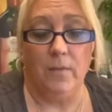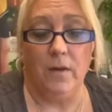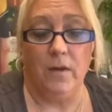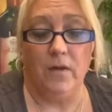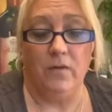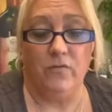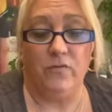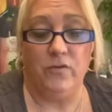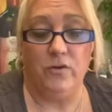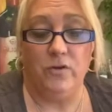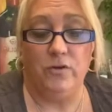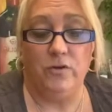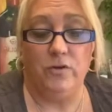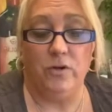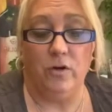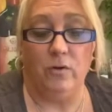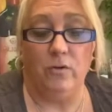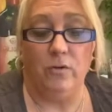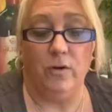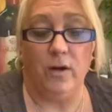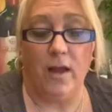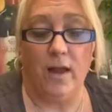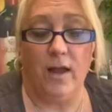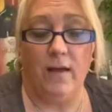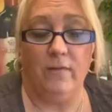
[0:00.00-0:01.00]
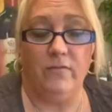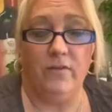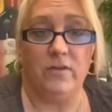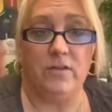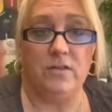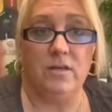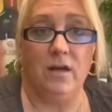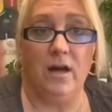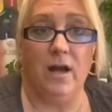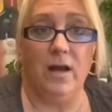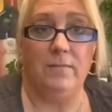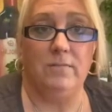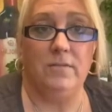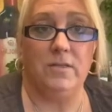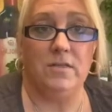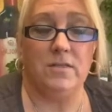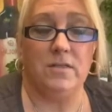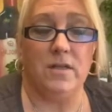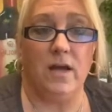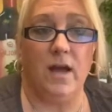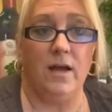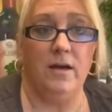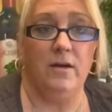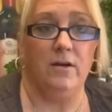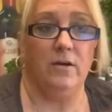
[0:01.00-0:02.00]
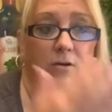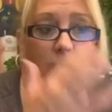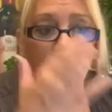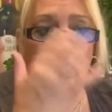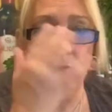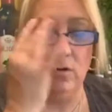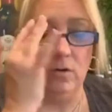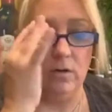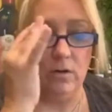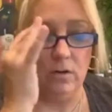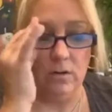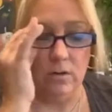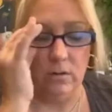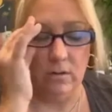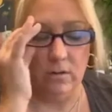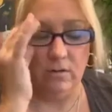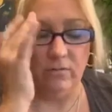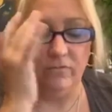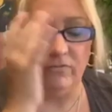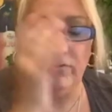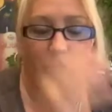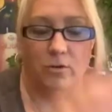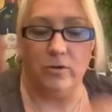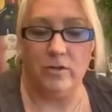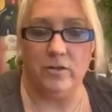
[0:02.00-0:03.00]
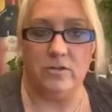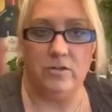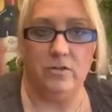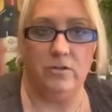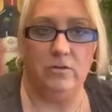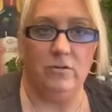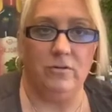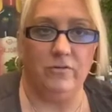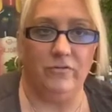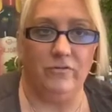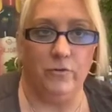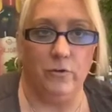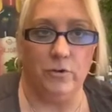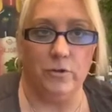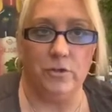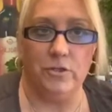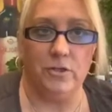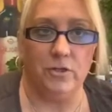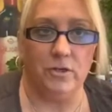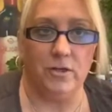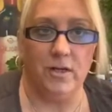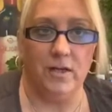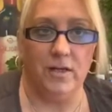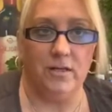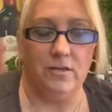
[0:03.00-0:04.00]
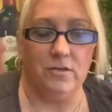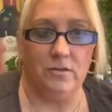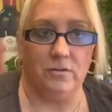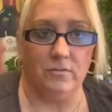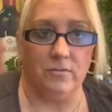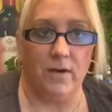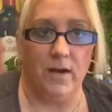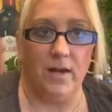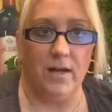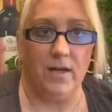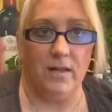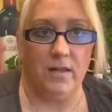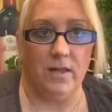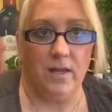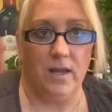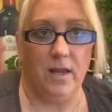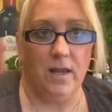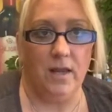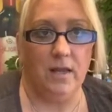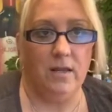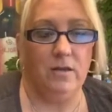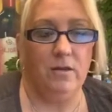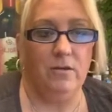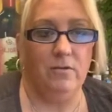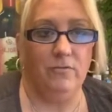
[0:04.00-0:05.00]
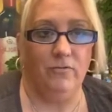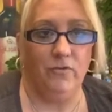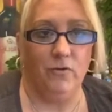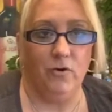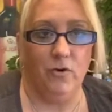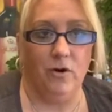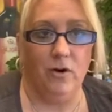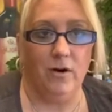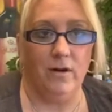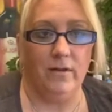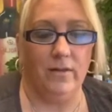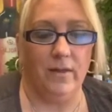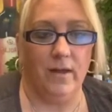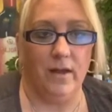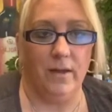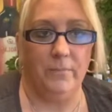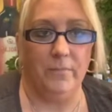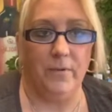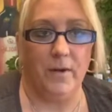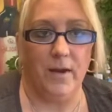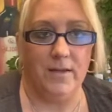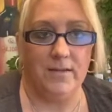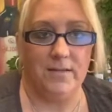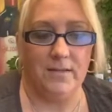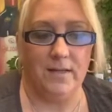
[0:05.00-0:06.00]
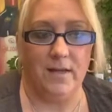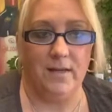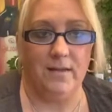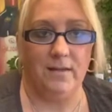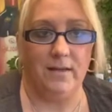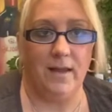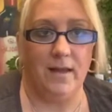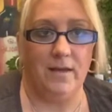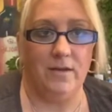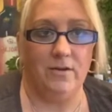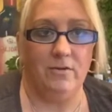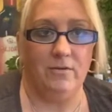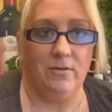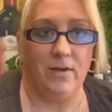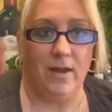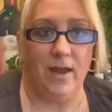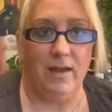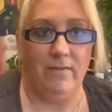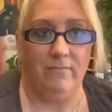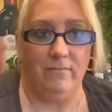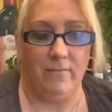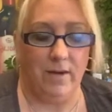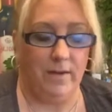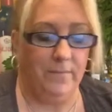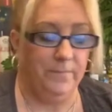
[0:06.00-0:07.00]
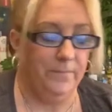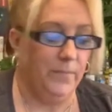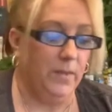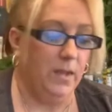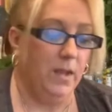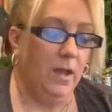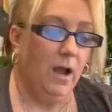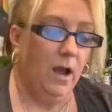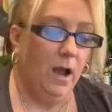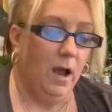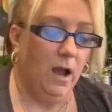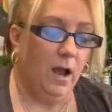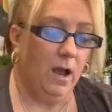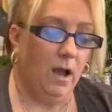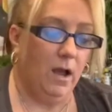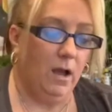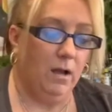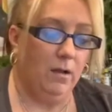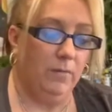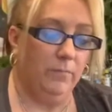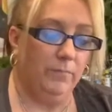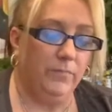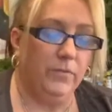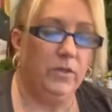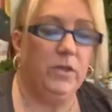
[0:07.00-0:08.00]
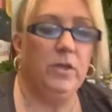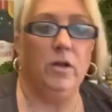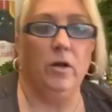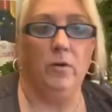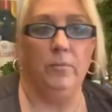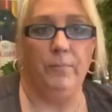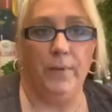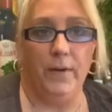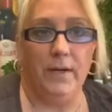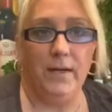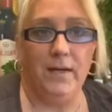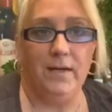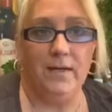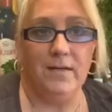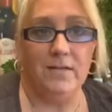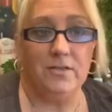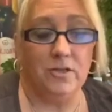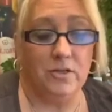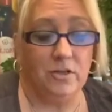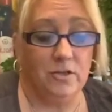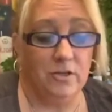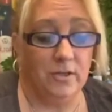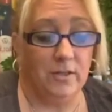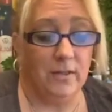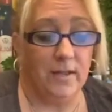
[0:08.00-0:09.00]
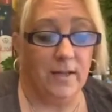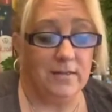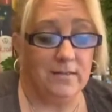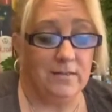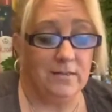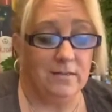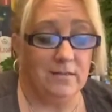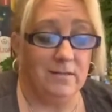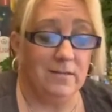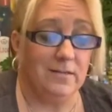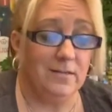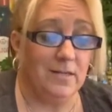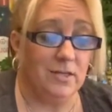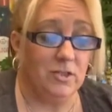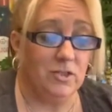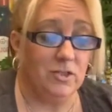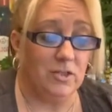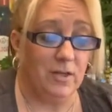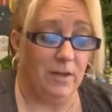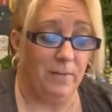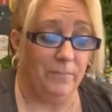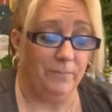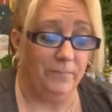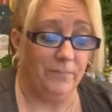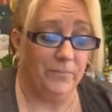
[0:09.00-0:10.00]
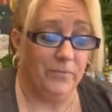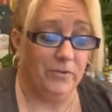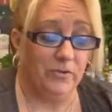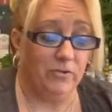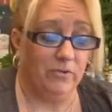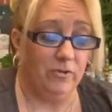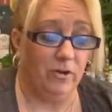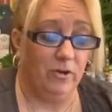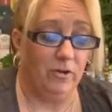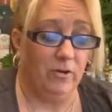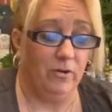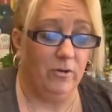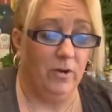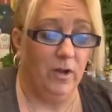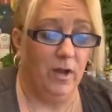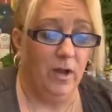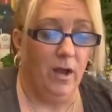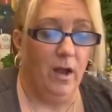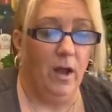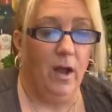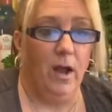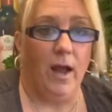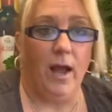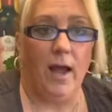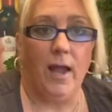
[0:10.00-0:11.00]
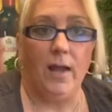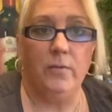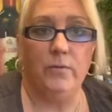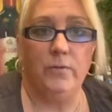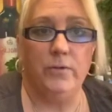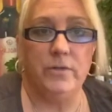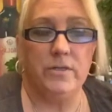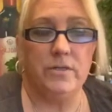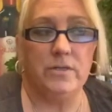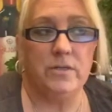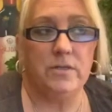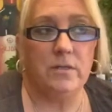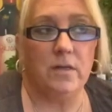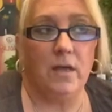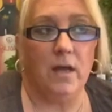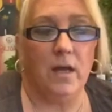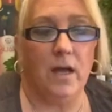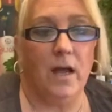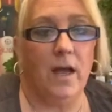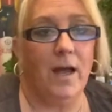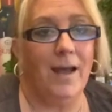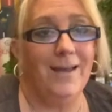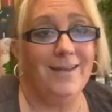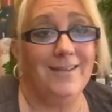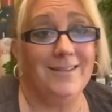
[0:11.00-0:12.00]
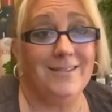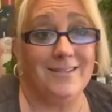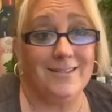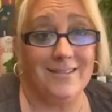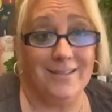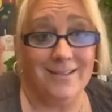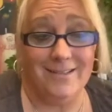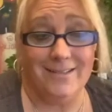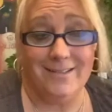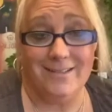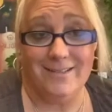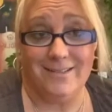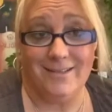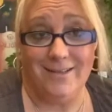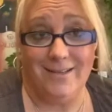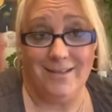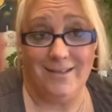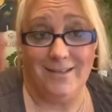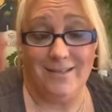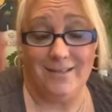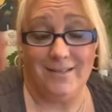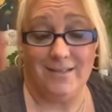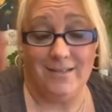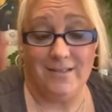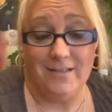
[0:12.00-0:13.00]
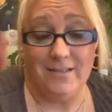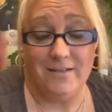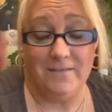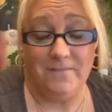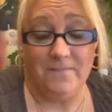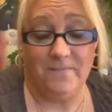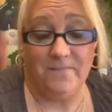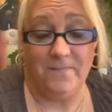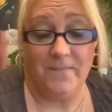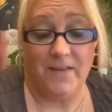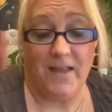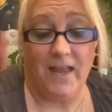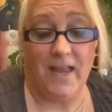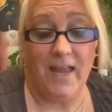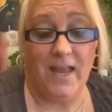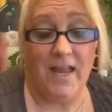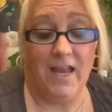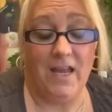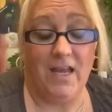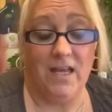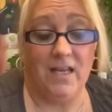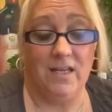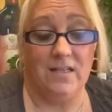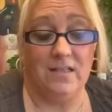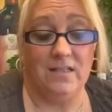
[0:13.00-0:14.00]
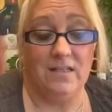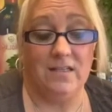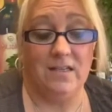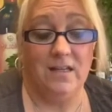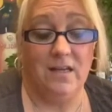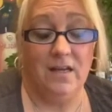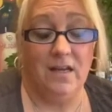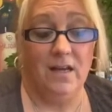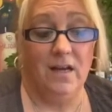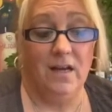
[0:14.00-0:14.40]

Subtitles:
if you don't have the time, desire, or fortitude to force your kid to write, thank you for the present that you gave me. But it is a good lesson to teach them. So I had 6 kids, and